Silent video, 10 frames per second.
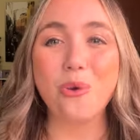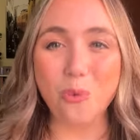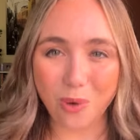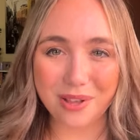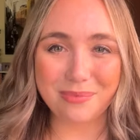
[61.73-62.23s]

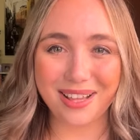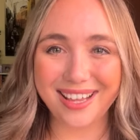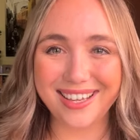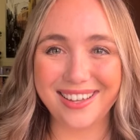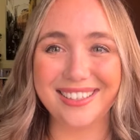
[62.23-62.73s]
1-ply
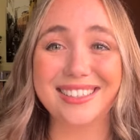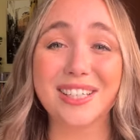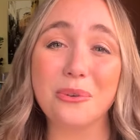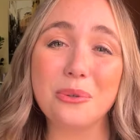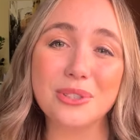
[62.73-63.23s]
yarns
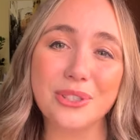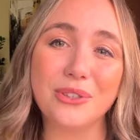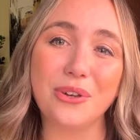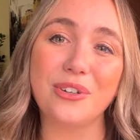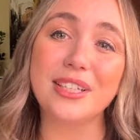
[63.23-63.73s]
are also
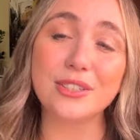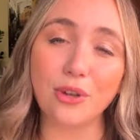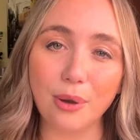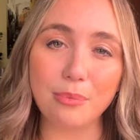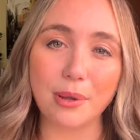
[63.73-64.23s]
known as
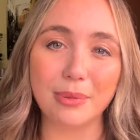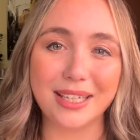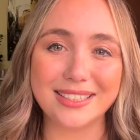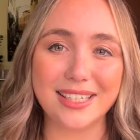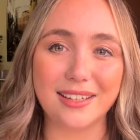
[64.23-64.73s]
cobweb
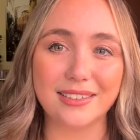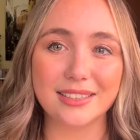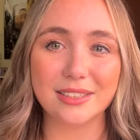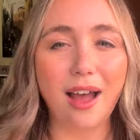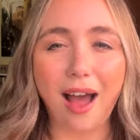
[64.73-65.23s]
lace
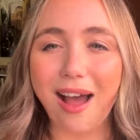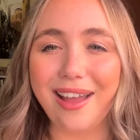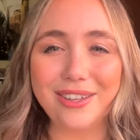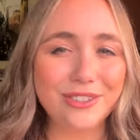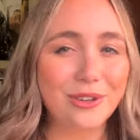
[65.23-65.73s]
yarns.
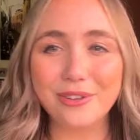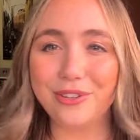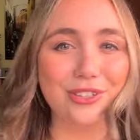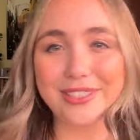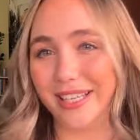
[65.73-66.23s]
I don't
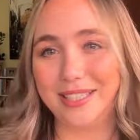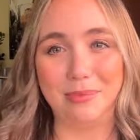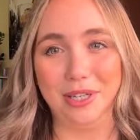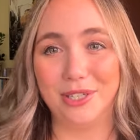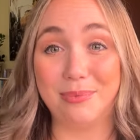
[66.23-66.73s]
use these
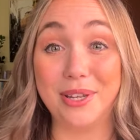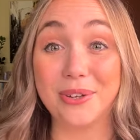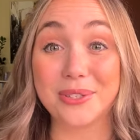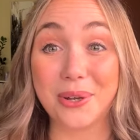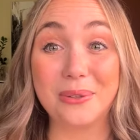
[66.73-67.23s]
much
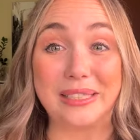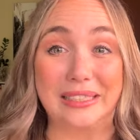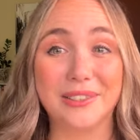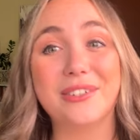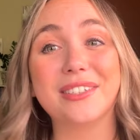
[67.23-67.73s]
beyond holding
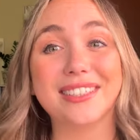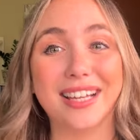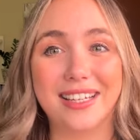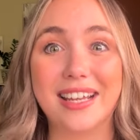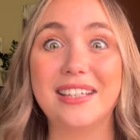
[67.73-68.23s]

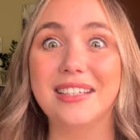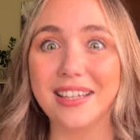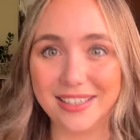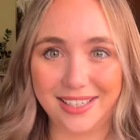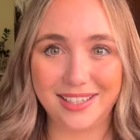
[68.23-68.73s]
alongside
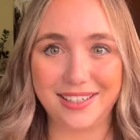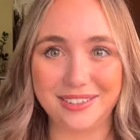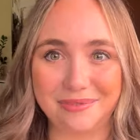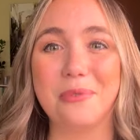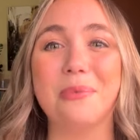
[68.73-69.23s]
another
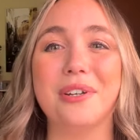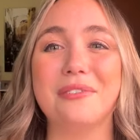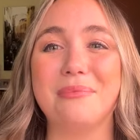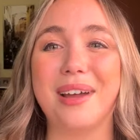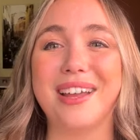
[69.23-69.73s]
yarn. One
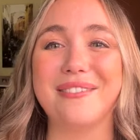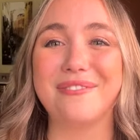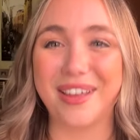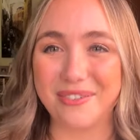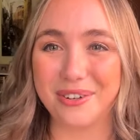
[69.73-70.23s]
of my
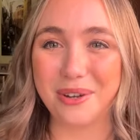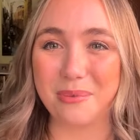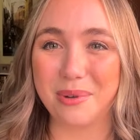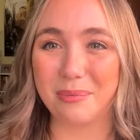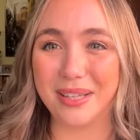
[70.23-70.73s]
favorite
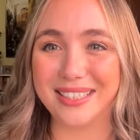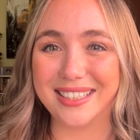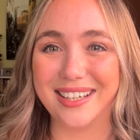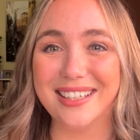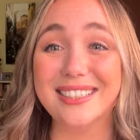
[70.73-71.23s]
cobweb lace
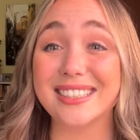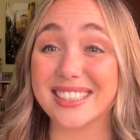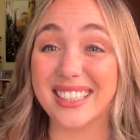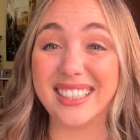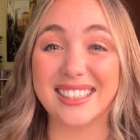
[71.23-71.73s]
yarns is
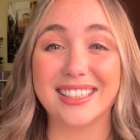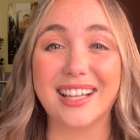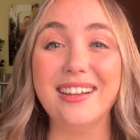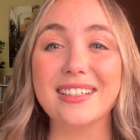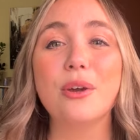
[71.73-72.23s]
Glitter
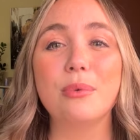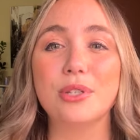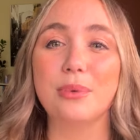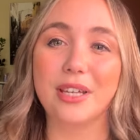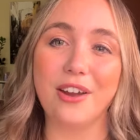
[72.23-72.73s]
Deluxe,
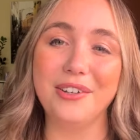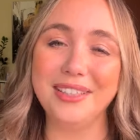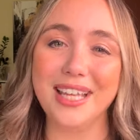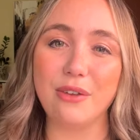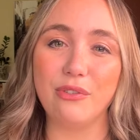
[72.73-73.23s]
which we
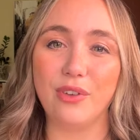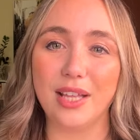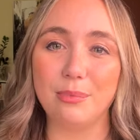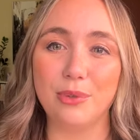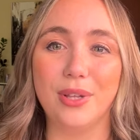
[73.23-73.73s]
currently have
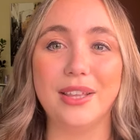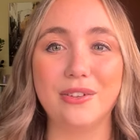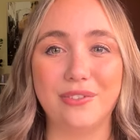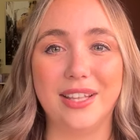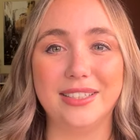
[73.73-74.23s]
available in the
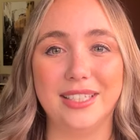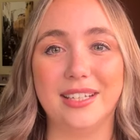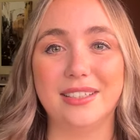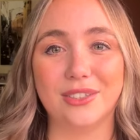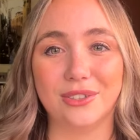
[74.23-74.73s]
Fancy
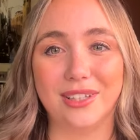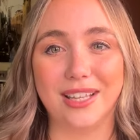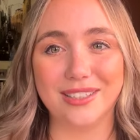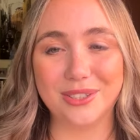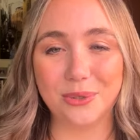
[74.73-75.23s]
Yarns
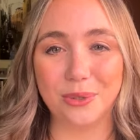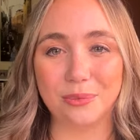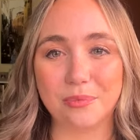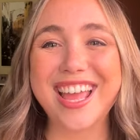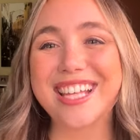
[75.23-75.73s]
online store.
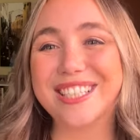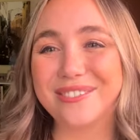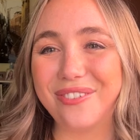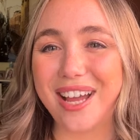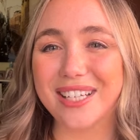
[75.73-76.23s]
It's
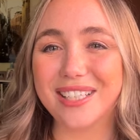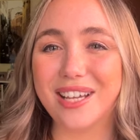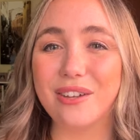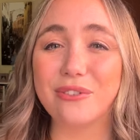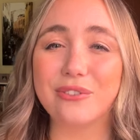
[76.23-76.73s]
fine
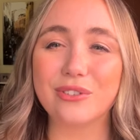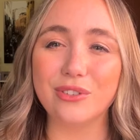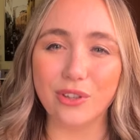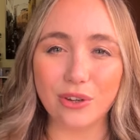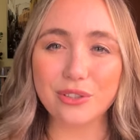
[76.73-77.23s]
enough
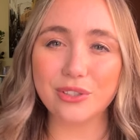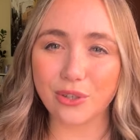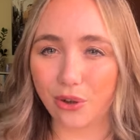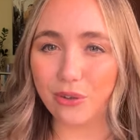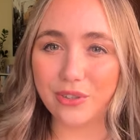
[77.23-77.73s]
not
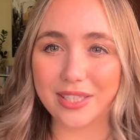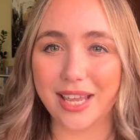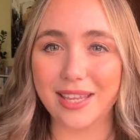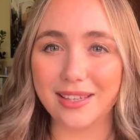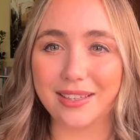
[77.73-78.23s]
to
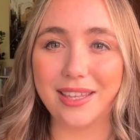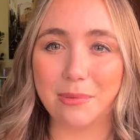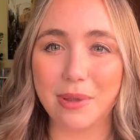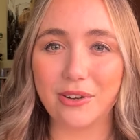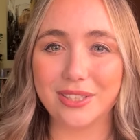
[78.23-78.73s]
overtake the
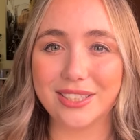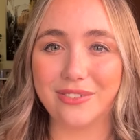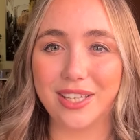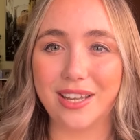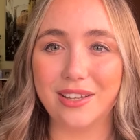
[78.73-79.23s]
appearance of
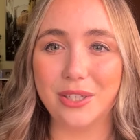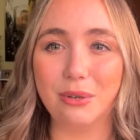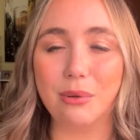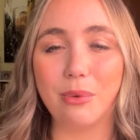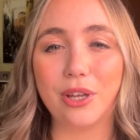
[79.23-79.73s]
the yarn
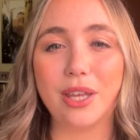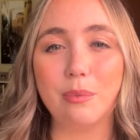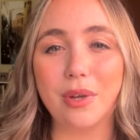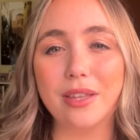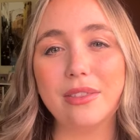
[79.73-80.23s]
you are working
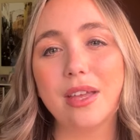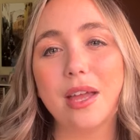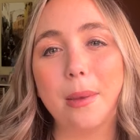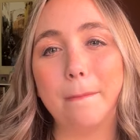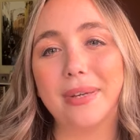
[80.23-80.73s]
with,
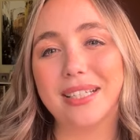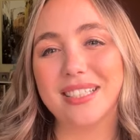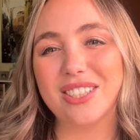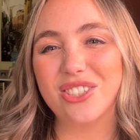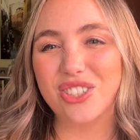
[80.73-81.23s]
but
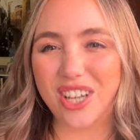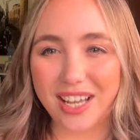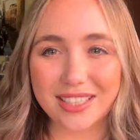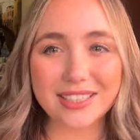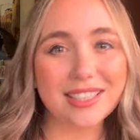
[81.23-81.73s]
is
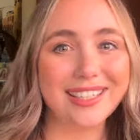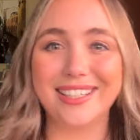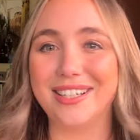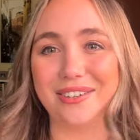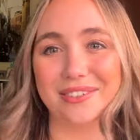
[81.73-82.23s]
just thick
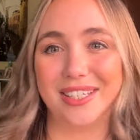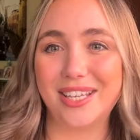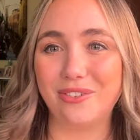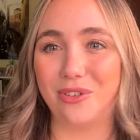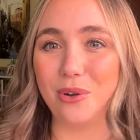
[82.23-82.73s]
enough to
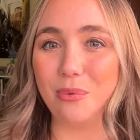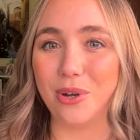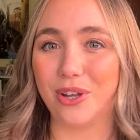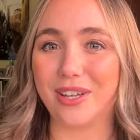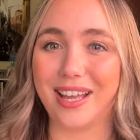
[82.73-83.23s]
give your
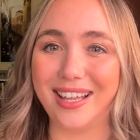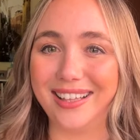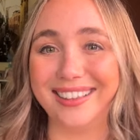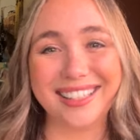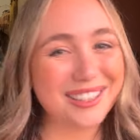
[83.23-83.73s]
work a
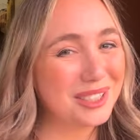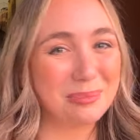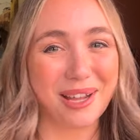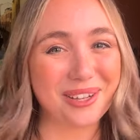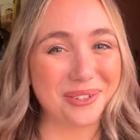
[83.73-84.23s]
little
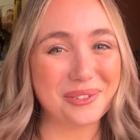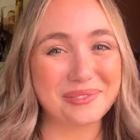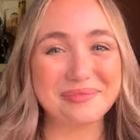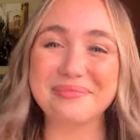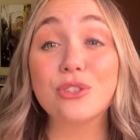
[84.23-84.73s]
sparkle.
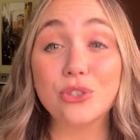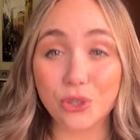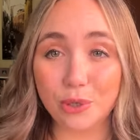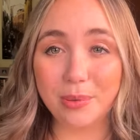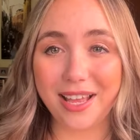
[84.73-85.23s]

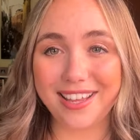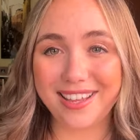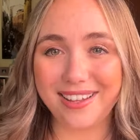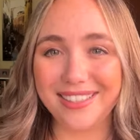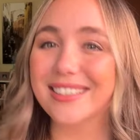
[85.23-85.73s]
2-ply
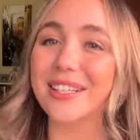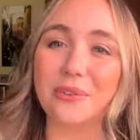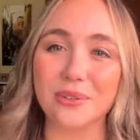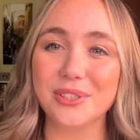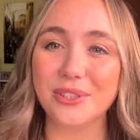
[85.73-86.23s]
yarns are
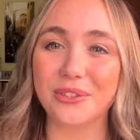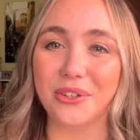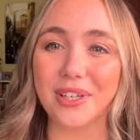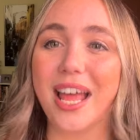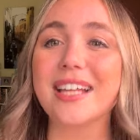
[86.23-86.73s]
also
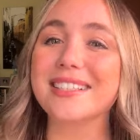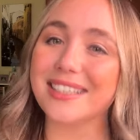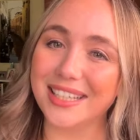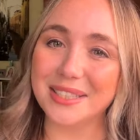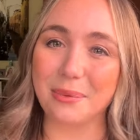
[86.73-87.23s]
known as
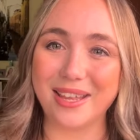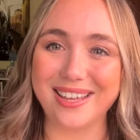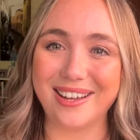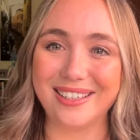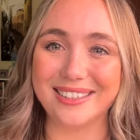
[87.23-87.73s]
lace weight
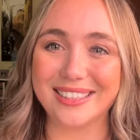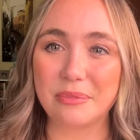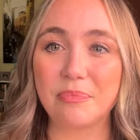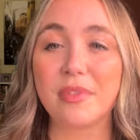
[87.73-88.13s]
yarns.